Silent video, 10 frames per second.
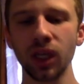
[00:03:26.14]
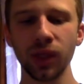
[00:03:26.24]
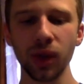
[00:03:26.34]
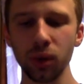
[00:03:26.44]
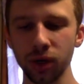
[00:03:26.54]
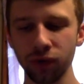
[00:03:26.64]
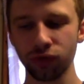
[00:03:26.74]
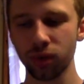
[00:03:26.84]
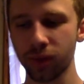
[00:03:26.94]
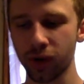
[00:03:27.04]
they were in a
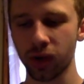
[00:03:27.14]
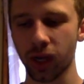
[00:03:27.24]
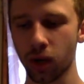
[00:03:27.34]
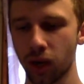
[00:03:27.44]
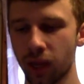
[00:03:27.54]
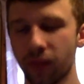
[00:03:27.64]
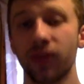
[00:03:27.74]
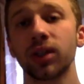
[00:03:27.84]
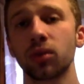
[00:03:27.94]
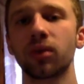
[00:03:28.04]
room and they were like, okay, the
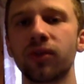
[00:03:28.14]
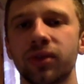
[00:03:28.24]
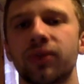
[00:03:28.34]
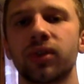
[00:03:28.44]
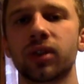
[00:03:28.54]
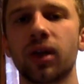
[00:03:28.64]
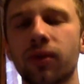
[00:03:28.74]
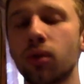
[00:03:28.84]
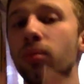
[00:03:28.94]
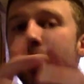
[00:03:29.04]
first one was
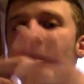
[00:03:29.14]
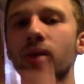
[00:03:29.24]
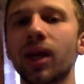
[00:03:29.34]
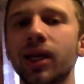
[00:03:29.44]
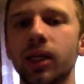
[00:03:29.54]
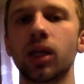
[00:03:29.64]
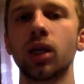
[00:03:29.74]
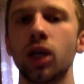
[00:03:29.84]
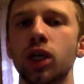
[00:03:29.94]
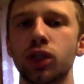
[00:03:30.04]
philosophical, people liked it,
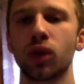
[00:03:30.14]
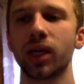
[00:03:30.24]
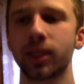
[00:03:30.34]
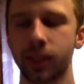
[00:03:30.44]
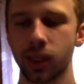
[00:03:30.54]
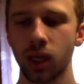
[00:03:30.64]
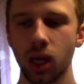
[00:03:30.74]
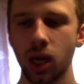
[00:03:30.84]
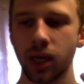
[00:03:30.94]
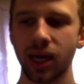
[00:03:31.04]
so let's
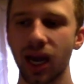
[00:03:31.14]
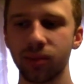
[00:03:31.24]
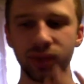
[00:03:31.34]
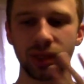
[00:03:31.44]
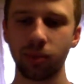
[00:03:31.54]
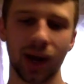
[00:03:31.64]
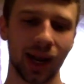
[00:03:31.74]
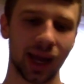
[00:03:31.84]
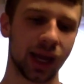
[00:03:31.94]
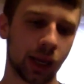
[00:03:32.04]
times it
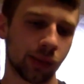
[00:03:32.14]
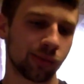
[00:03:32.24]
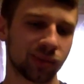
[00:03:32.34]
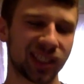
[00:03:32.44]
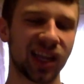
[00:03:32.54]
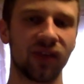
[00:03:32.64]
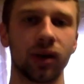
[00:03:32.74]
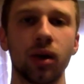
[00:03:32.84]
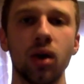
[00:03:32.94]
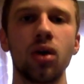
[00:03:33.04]
by
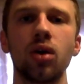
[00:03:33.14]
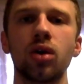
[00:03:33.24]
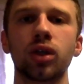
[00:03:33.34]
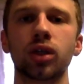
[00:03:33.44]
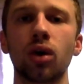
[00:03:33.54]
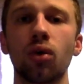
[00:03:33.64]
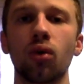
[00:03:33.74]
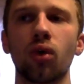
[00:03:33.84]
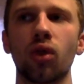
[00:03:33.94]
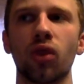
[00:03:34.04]
7.
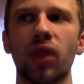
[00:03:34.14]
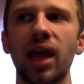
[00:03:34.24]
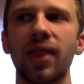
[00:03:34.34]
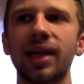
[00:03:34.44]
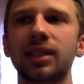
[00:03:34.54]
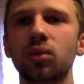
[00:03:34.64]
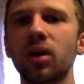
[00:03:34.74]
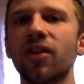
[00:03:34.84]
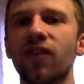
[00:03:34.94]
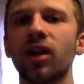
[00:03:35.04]
So that's
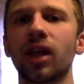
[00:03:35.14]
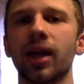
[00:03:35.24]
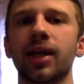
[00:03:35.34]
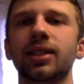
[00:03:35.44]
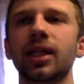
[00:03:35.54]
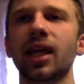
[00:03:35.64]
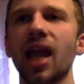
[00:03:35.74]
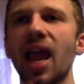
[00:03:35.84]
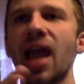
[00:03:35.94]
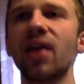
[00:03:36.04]
what it felt like. It's like
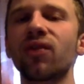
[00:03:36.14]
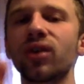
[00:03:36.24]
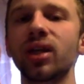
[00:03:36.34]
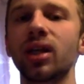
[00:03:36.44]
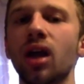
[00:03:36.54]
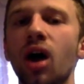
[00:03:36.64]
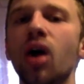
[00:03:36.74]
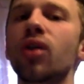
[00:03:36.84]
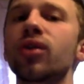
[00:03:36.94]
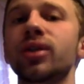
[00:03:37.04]
every
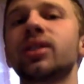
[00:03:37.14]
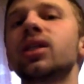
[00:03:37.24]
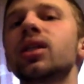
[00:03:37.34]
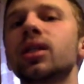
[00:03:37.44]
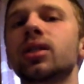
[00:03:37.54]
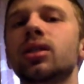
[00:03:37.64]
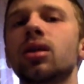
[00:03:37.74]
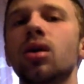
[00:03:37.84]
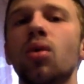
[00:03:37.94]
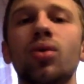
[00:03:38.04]
other sentence
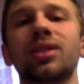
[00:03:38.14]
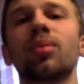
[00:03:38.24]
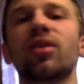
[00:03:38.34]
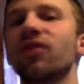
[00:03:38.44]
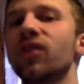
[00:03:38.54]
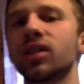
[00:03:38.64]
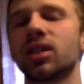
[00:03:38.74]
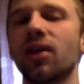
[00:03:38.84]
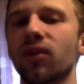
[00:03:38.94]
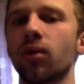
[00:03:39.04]
was something
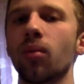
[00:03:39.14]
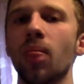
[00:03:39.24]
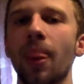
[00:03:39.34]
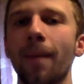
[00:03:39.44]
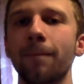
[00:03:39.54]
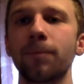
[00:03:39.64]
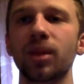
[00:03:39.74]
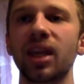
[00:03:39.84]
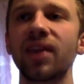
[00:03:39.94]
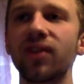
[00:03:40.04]
philosophical.
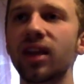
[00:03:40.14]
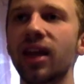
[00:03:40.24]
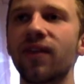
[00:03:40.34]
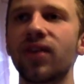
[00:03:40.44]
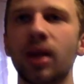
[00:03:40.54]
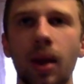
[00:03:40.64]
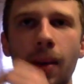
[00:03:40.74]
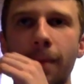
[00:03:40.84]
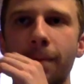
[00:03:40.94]
Even if it